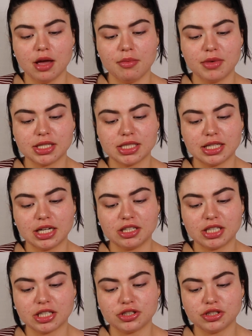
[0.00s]
Mix and layer
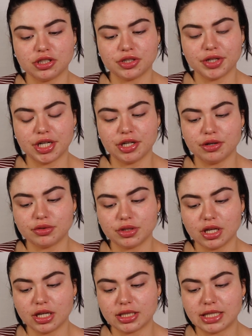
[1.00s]
textures to create your own
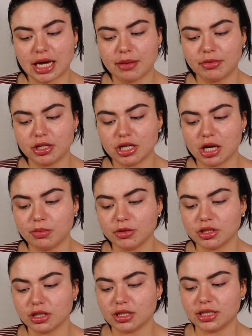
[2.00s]
look. Dab the
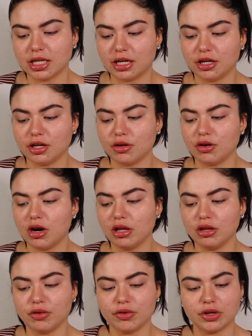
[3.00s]
toppers on the center or
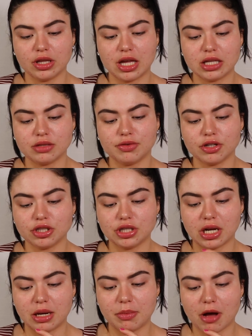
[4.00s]
all over your lids for a
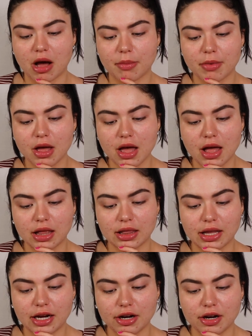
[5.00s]
shiny pop.
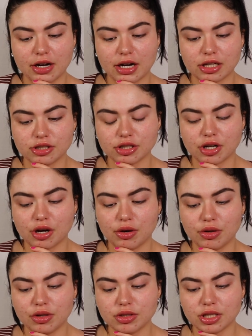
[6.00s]
Layer an extra coat
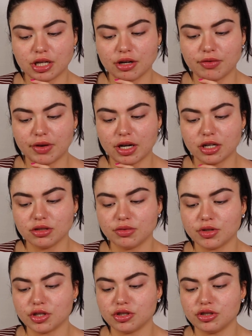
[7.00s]
using your fingers for
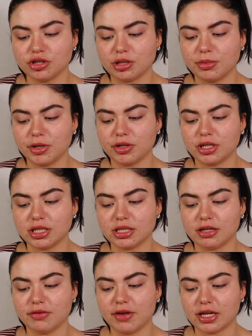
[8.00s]
an extreme
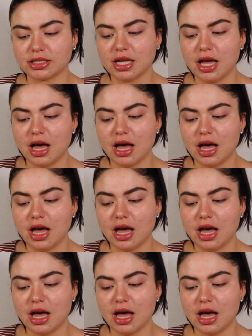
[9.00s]
iridescent effect.